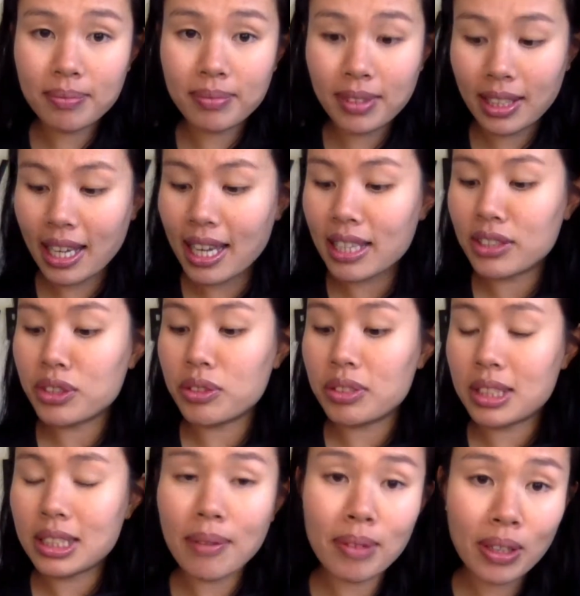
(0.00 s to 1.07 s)
Okay, so
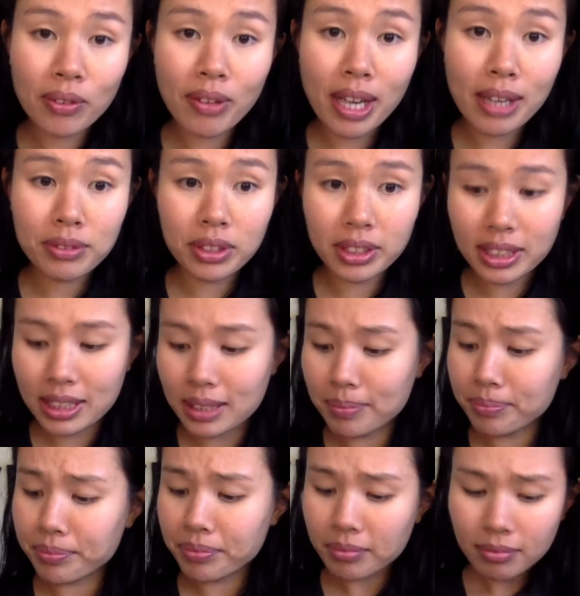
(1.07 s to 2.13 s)
$75.
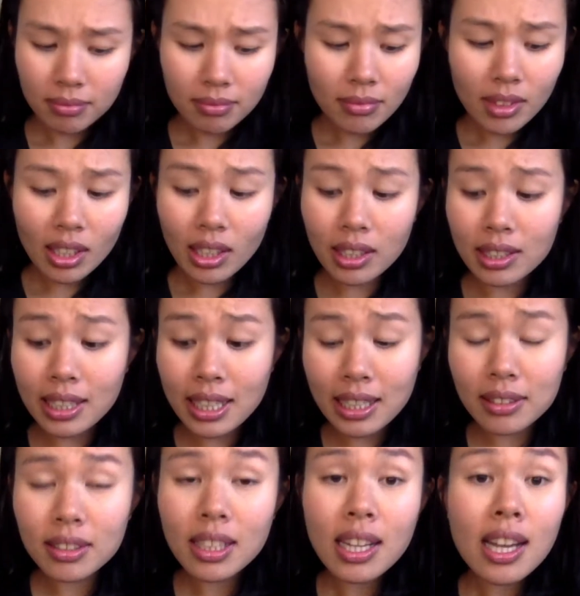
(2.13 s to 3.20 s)
Now
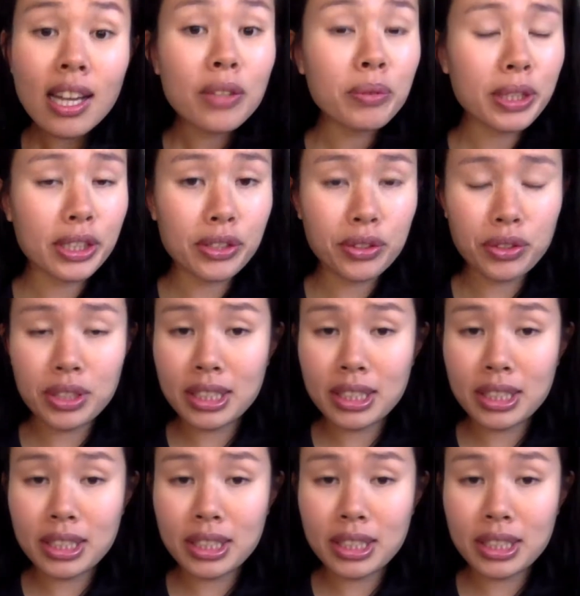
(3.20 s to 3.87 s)
we're going to do the